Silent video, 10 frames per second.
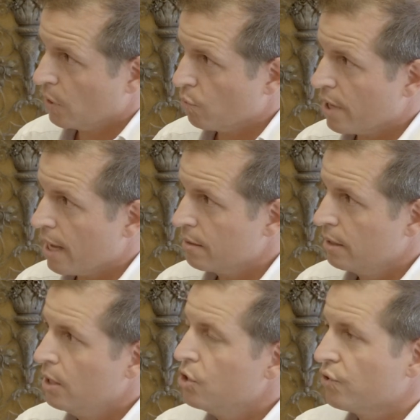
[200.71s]
Okay,
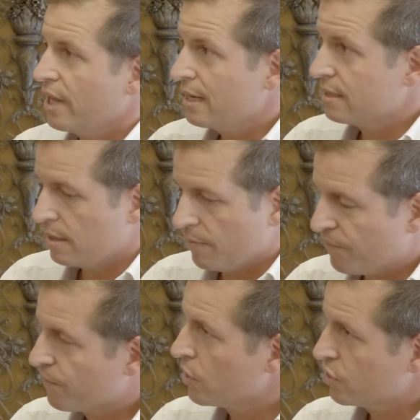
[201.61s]
so that is the
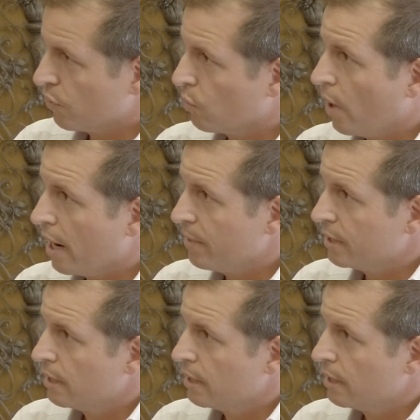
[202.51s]
first requirement.